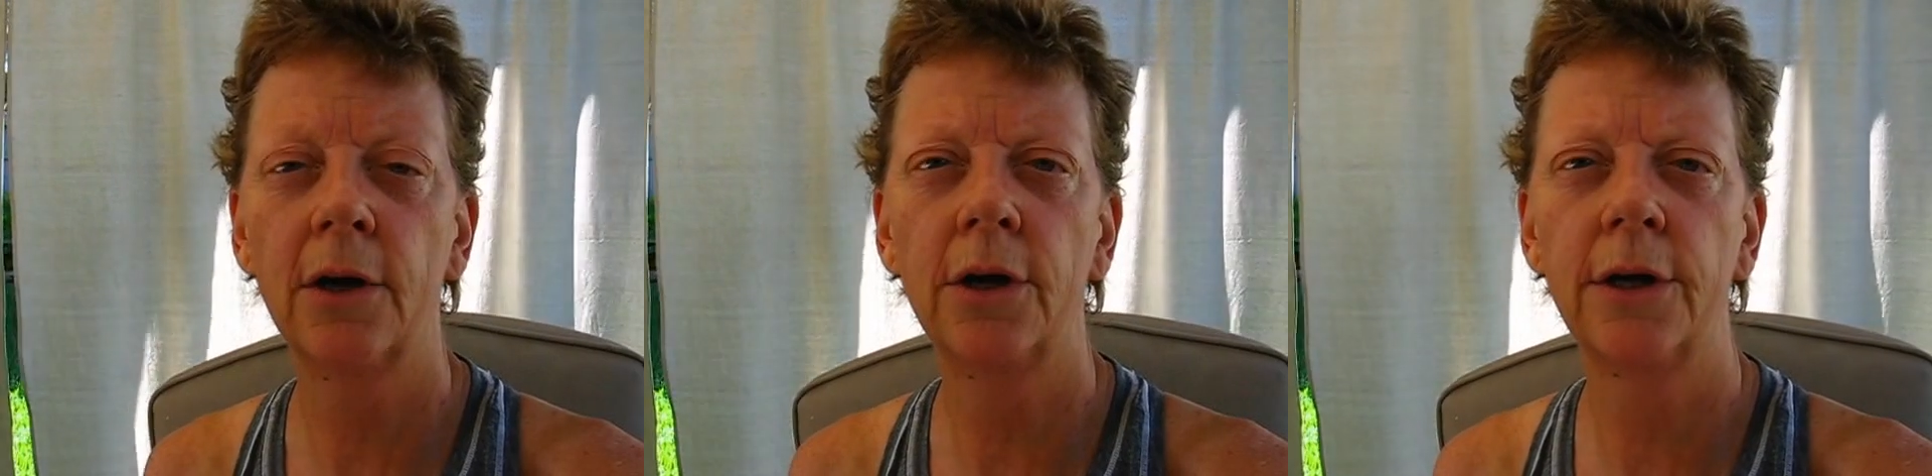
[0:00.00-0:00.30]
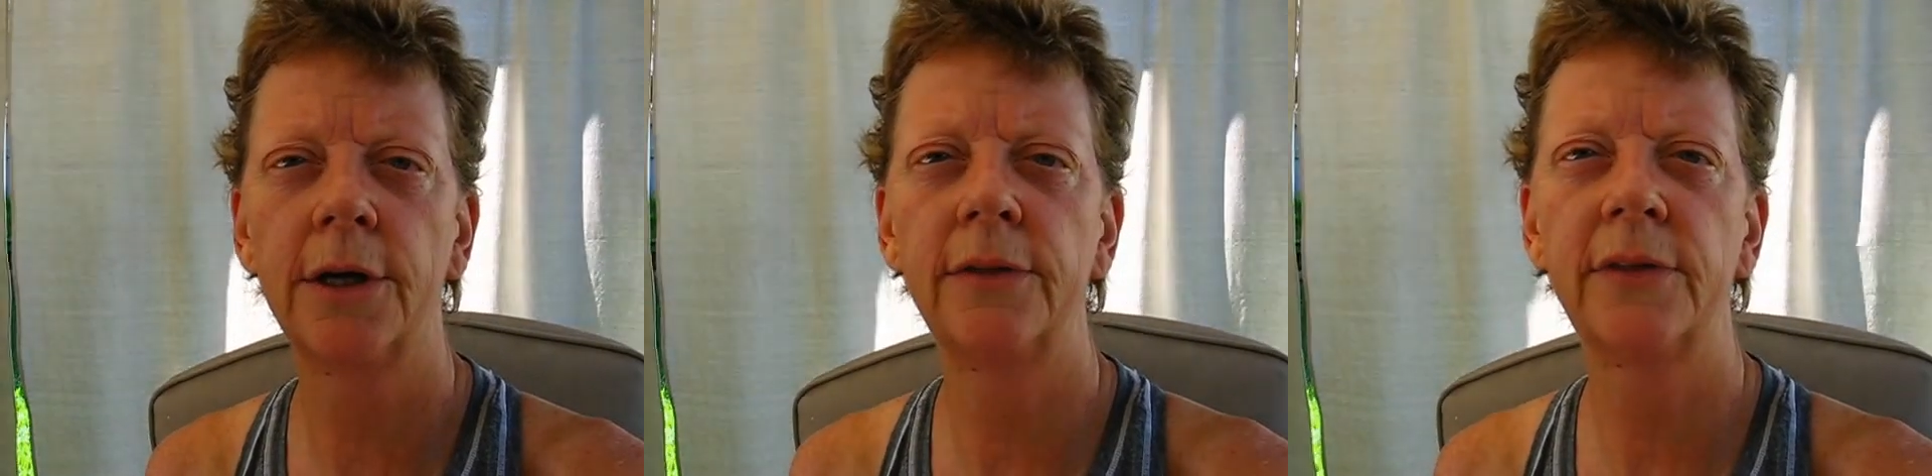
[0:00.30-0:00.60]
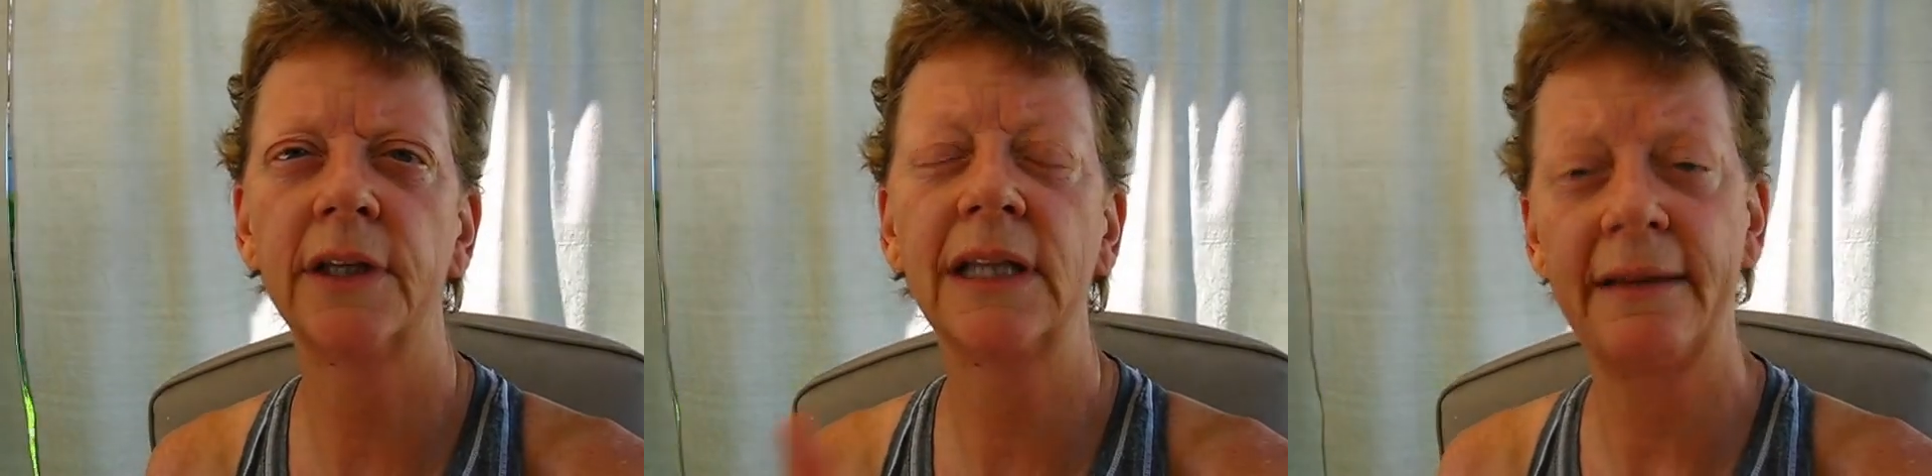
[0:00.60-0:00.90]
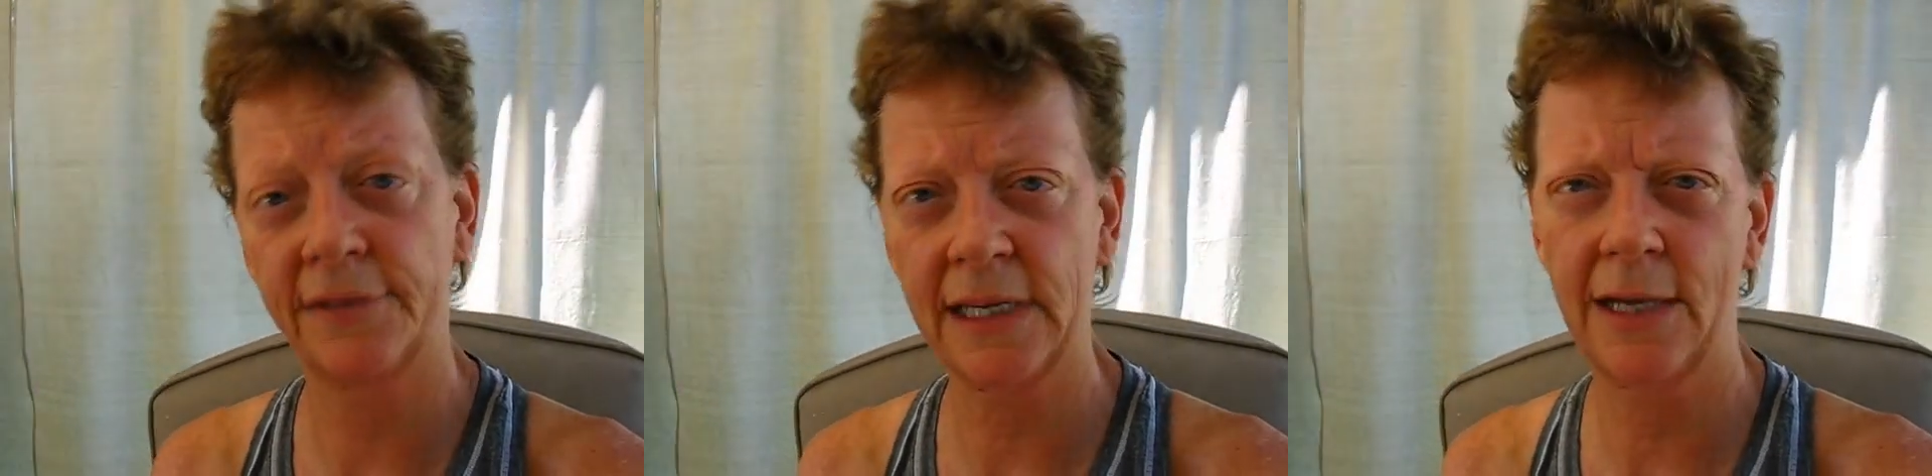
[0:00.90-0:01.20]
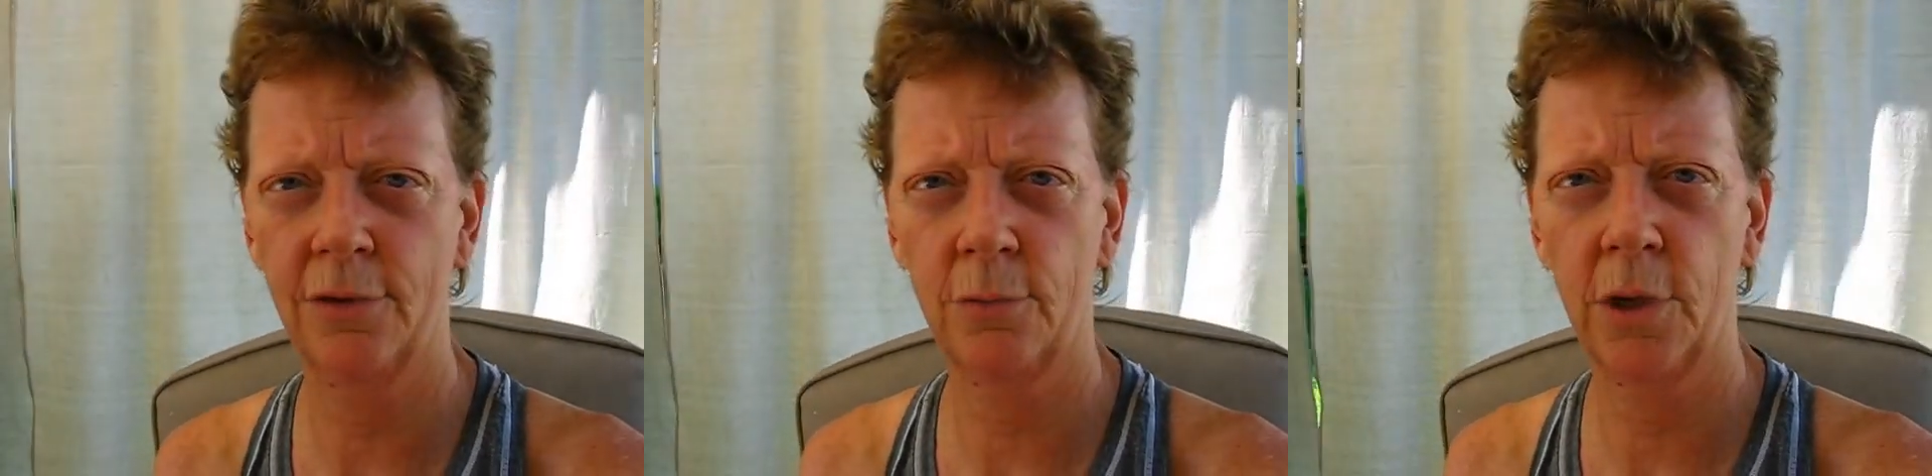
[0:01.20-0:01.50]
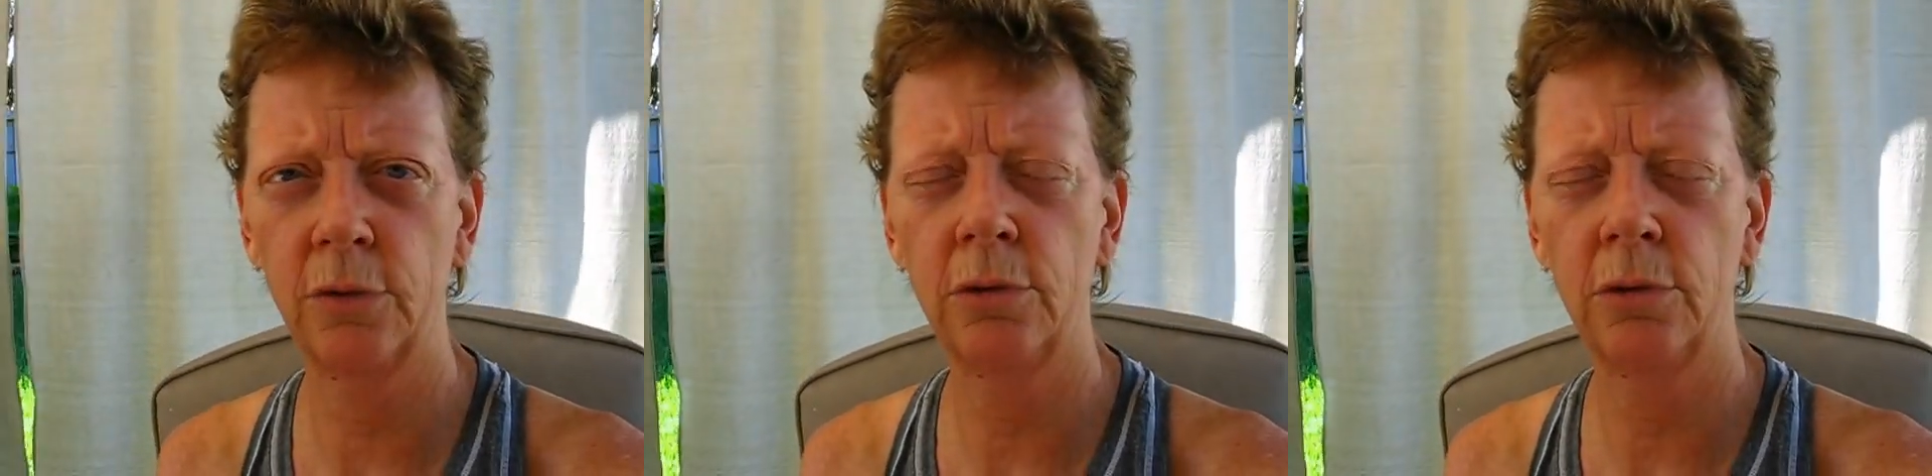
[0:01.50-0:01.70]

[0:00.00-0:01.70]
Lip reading: on the left side of the road.